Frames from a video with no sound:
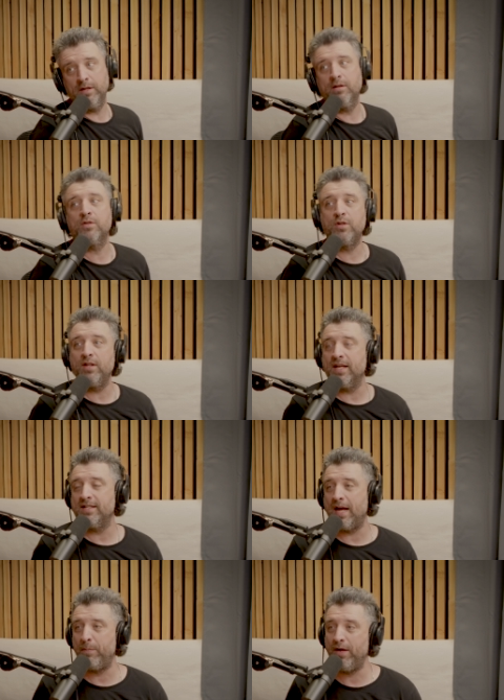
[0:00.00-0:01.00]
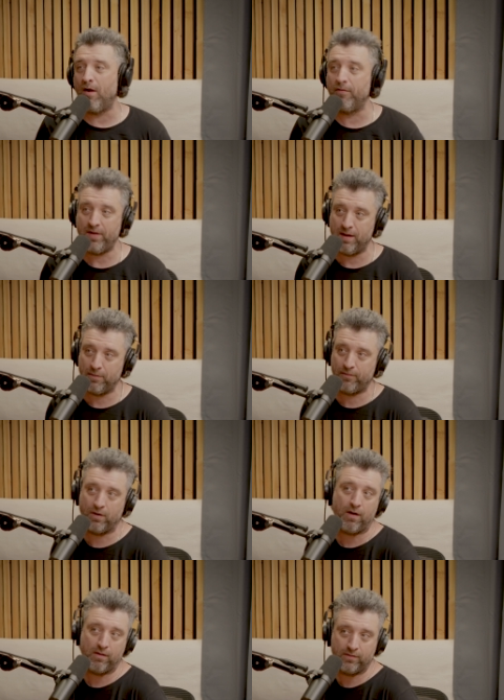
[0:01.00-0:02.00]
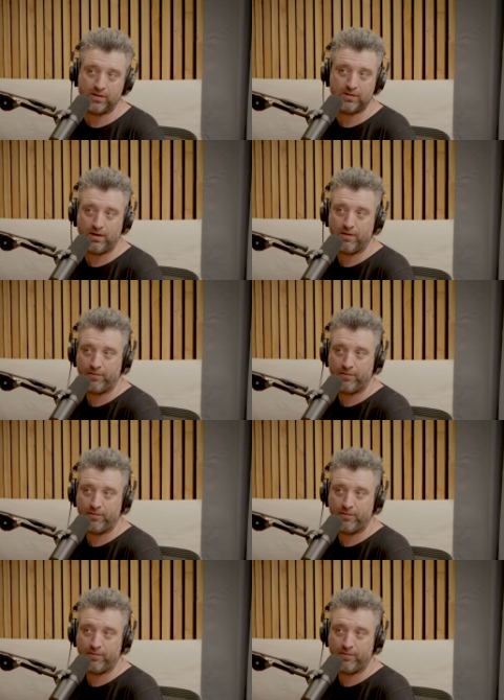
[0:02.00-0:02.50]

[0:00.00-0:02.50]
But there's good things happening off camera for all of us and our